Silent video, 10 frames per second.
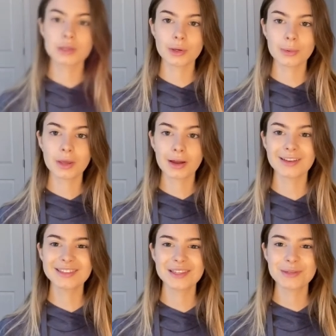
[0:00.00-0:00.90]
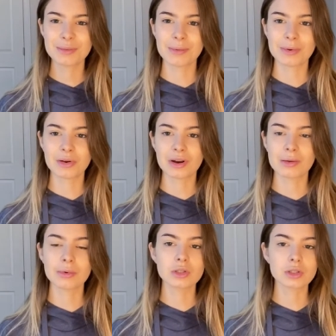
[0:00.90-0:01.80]
So because this BB
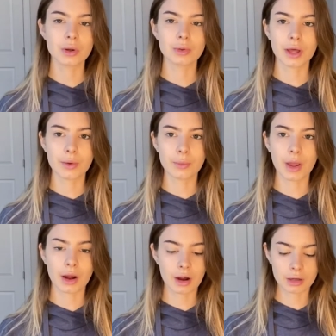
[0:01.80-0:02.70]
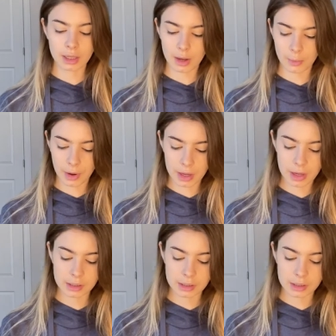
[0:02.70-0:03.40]
cream is so lightweight and lightweight,